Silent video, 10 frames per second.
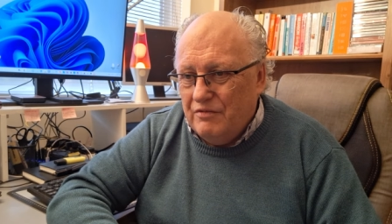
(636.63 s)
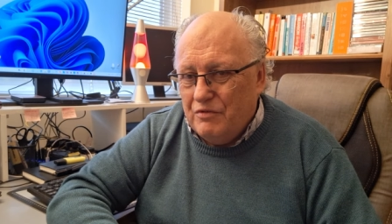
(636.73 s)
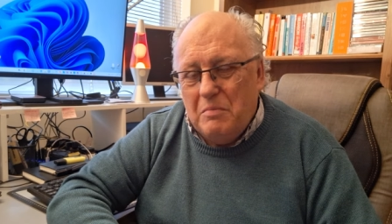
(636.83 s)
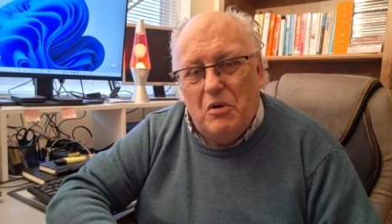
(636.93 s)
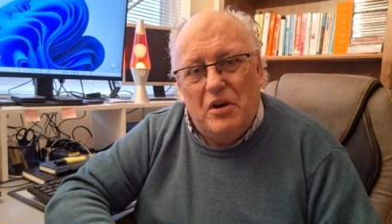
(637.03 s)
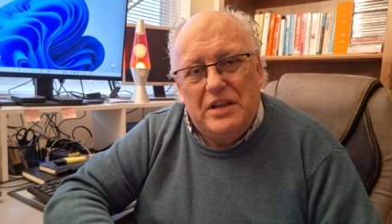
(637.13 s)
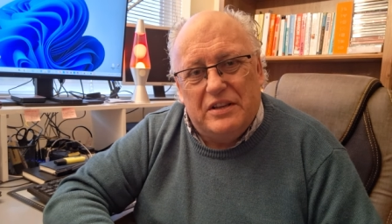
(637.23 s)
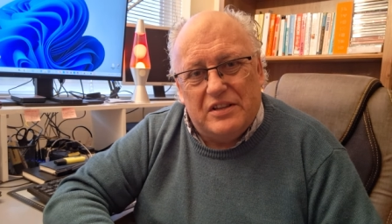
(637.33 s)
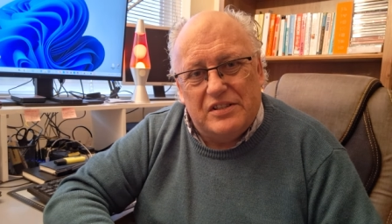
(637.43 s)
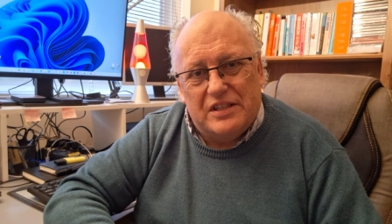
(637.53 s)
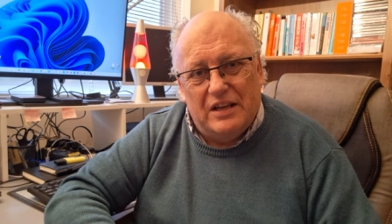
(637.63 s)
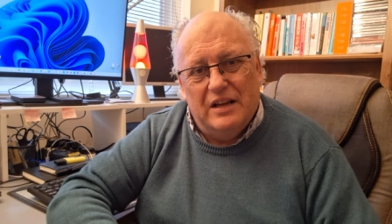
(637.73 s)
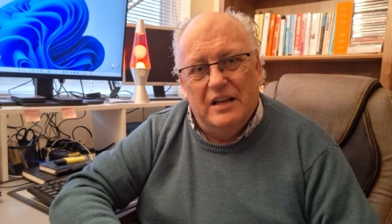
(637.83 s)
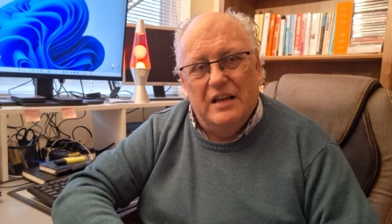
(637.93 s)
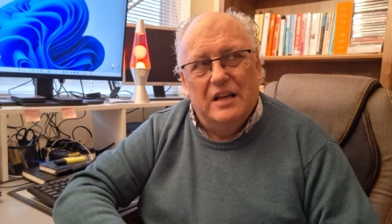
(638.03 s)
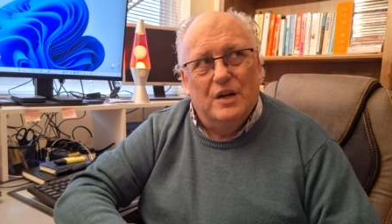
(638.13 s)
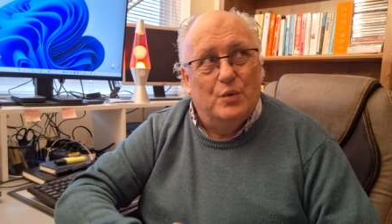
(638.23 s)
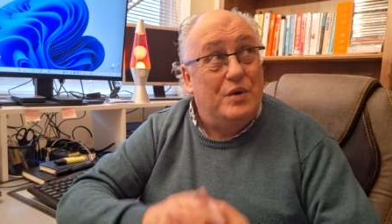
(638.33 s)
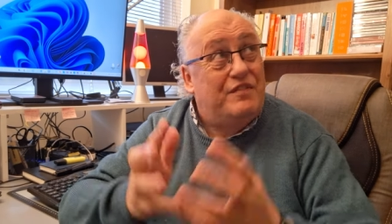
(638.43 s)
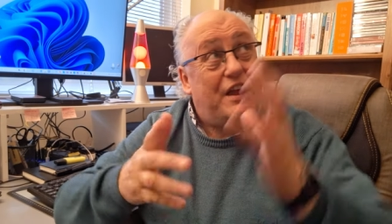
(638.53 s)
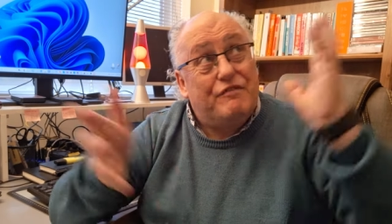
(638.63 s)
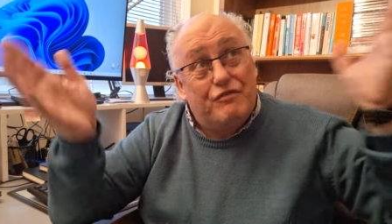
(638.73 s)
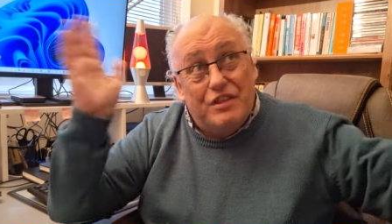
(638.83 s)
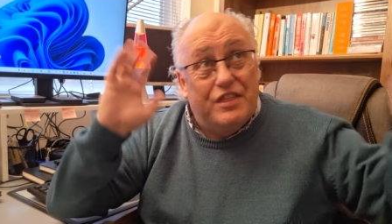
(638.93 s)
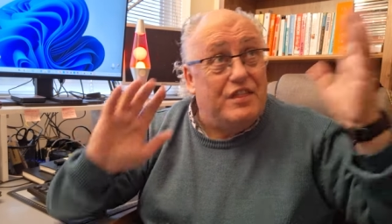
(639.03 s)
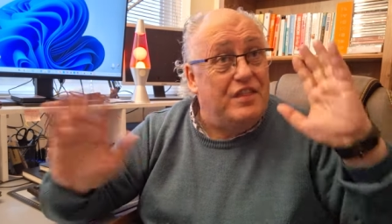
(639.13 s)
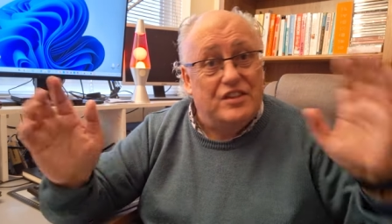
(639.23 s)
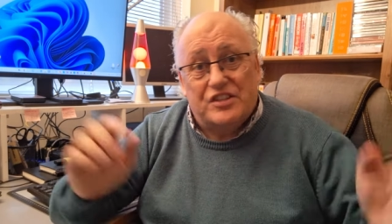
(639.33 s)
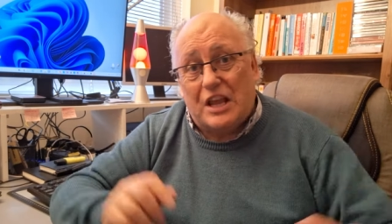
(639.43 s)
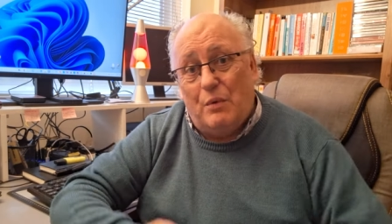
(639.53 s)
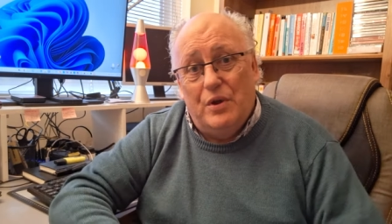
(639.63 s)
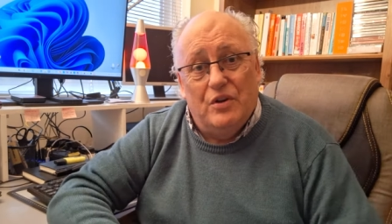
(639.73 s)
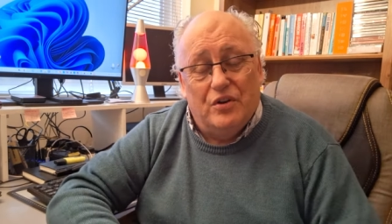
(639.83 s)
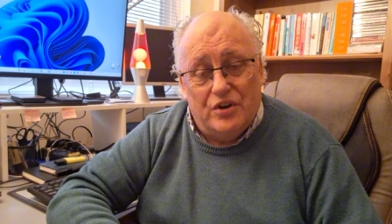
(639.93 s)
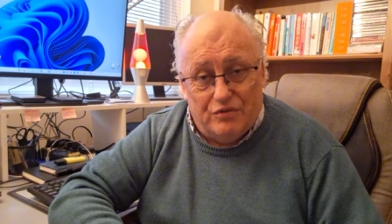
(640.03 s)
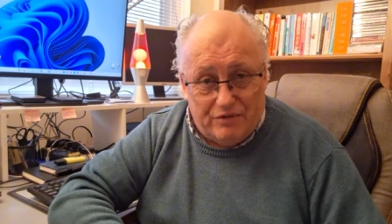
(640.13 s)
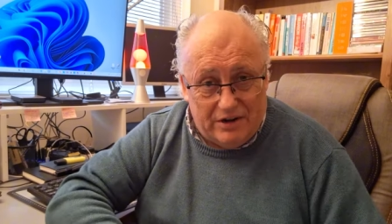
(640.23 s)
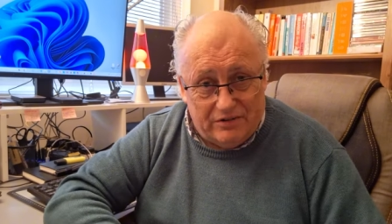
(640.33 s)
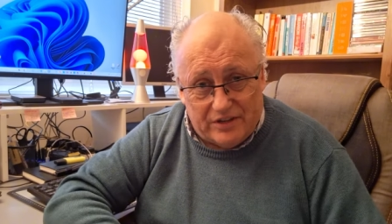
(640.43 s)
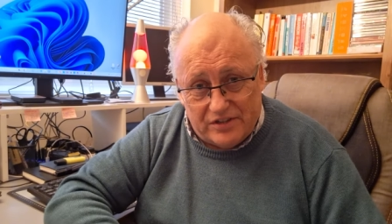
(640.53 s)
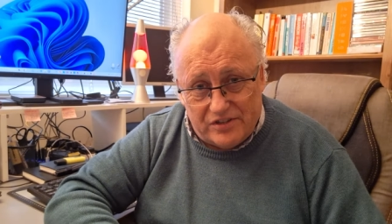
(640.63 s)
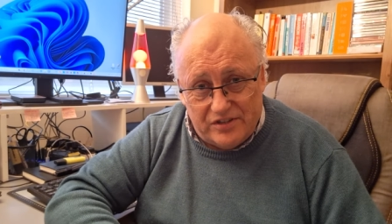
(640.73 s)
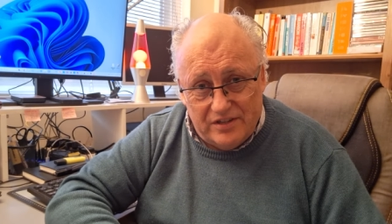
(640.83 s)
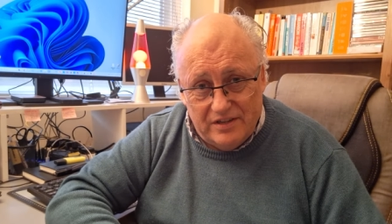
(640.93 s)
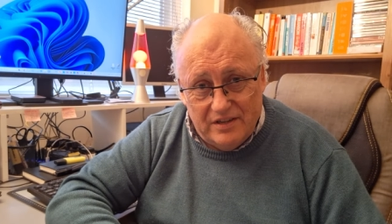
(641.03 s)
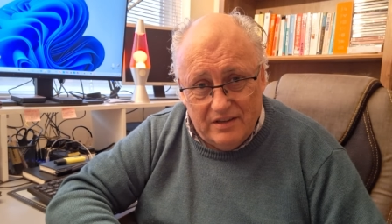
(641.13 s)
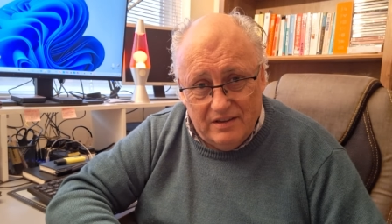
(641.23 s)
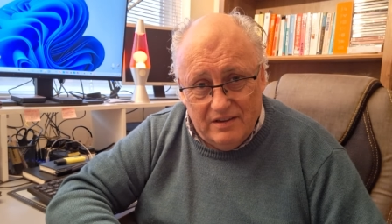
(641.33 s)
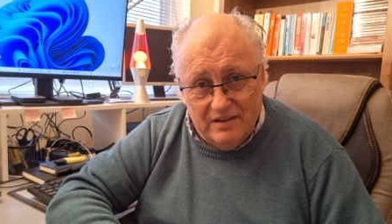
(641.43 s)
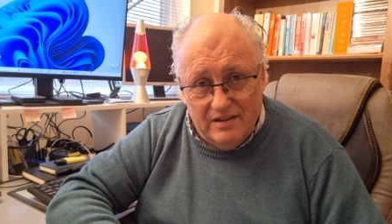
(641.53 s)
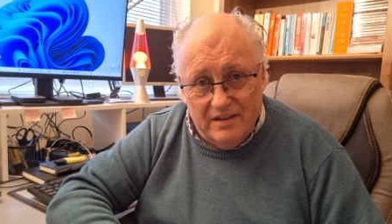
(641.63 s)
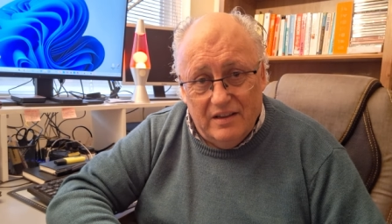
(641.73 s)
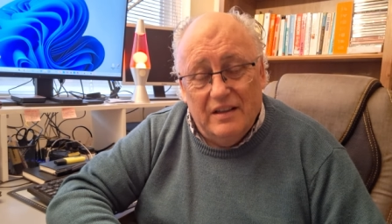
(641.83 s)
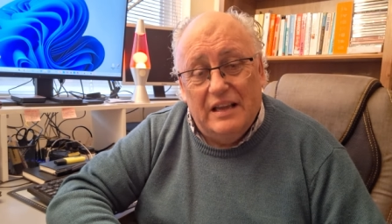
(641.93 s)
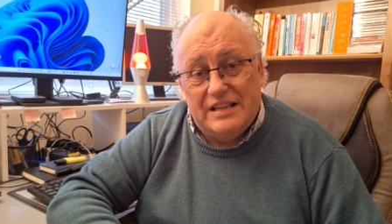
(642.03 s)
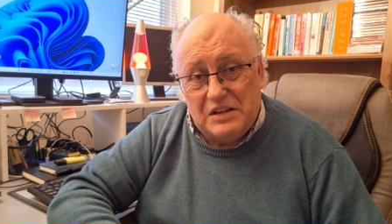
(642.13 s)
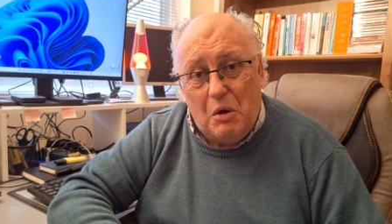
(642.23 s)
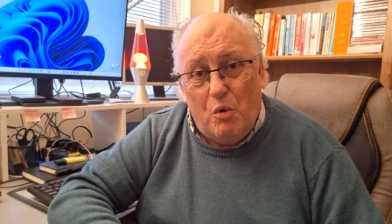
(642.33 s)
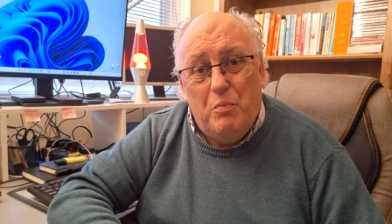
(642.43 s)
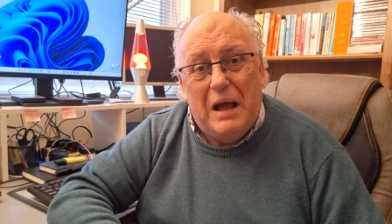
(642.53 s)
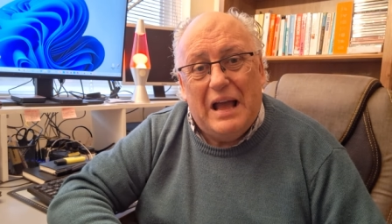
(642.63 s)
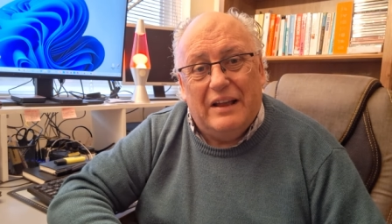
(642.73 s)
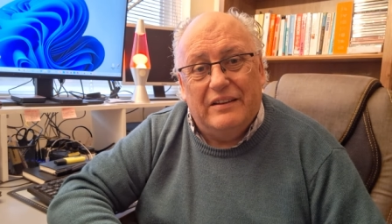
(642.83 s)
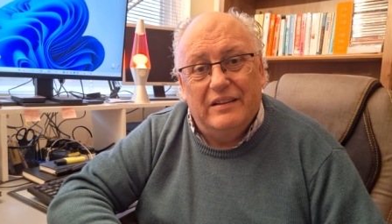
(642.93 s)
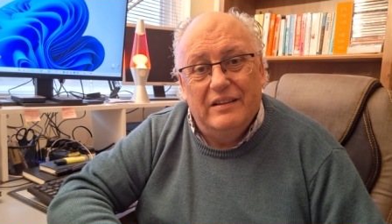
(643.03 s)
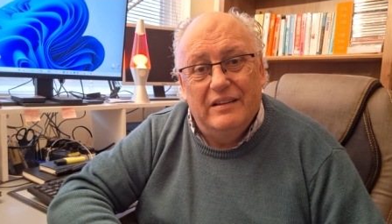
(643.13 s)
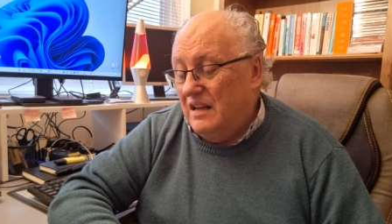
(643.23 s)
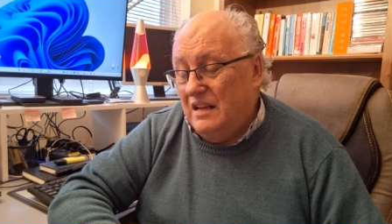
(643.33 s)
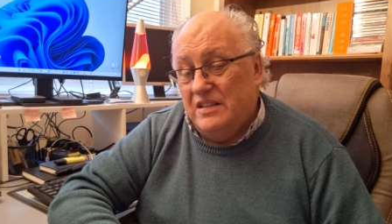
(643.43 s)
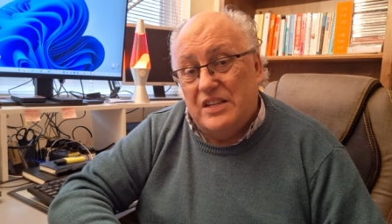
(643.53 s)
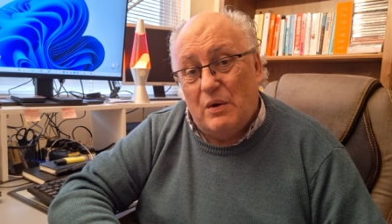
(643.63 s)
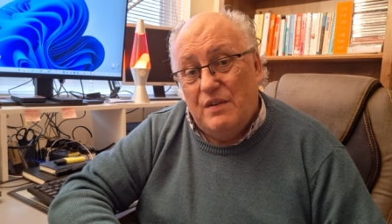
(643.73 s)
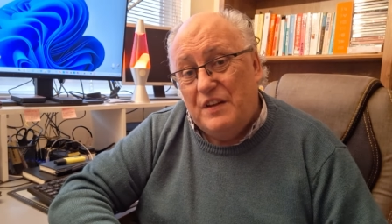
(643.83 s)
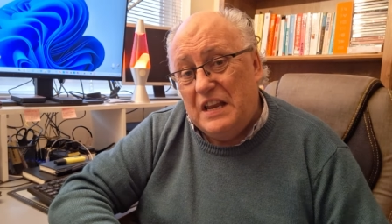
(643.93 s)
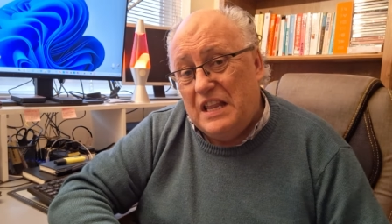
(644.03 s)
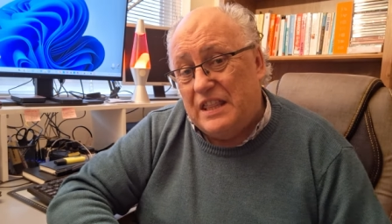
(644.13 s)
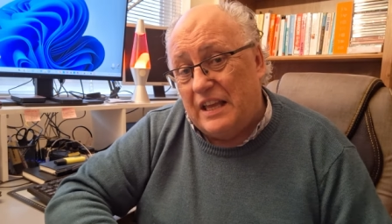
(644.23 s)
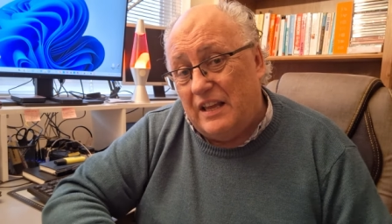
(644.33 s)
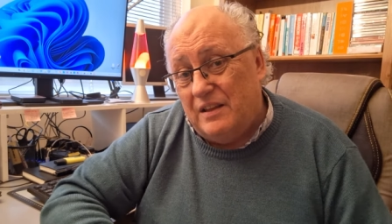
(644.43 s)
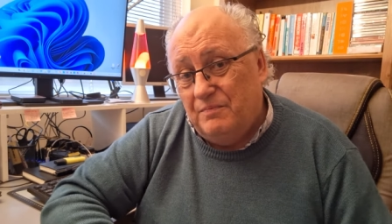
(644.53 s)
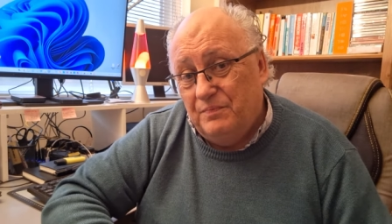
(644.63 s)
remind us that with everything that's going on around us, it's not all bad. And so if anything,